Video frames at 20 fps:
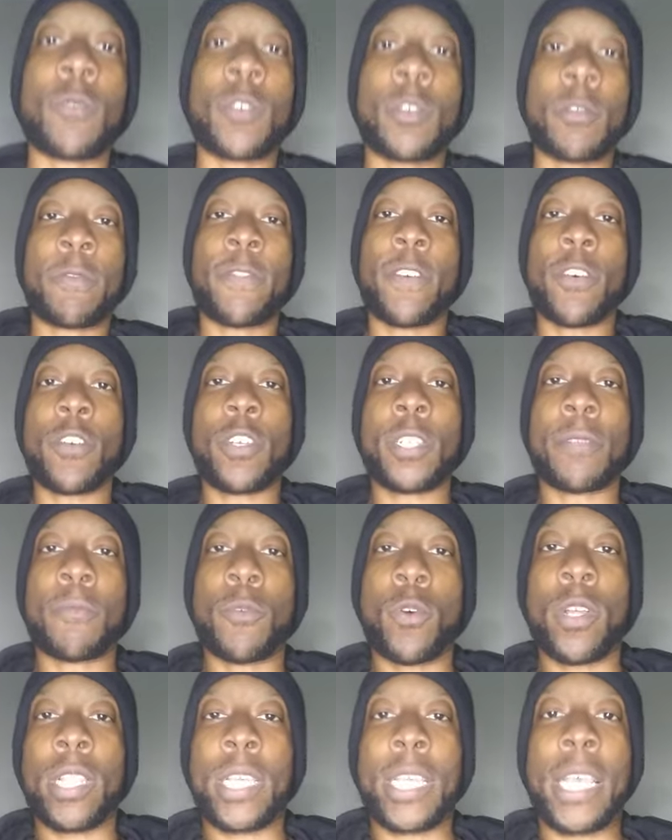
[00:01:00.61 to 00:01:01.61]
we focus
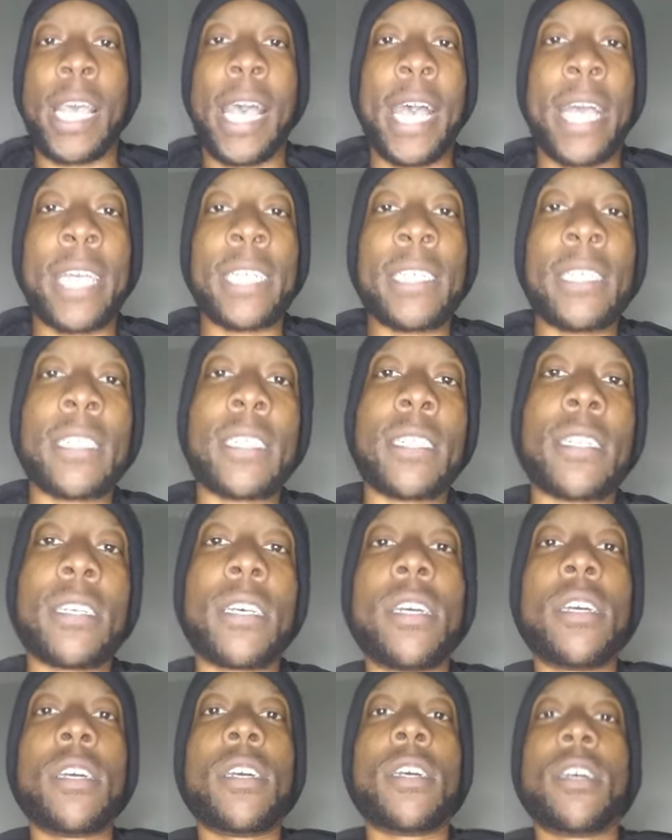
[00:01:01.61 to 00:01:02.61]
more on the guys.
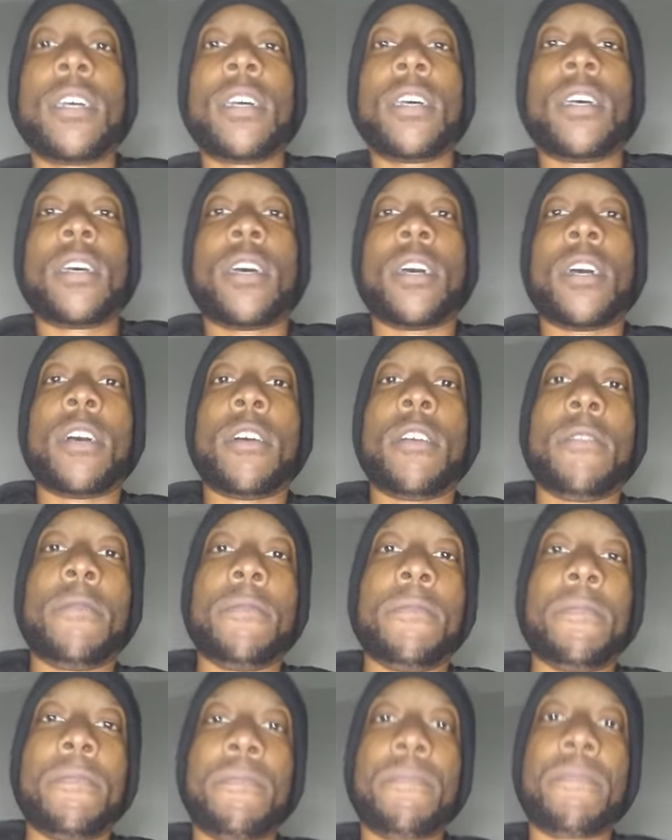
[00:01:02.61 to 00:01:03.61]

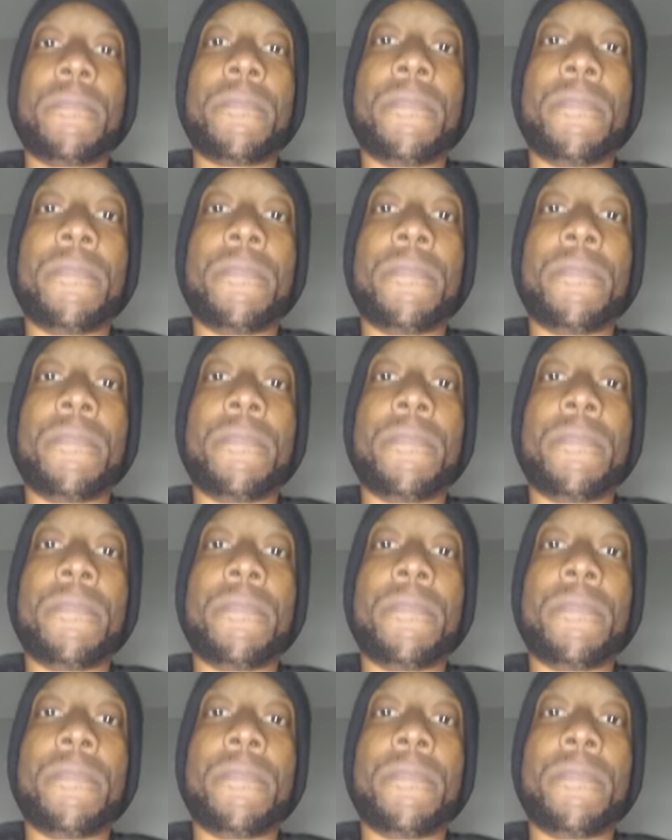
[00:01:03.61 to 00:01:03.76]
Um,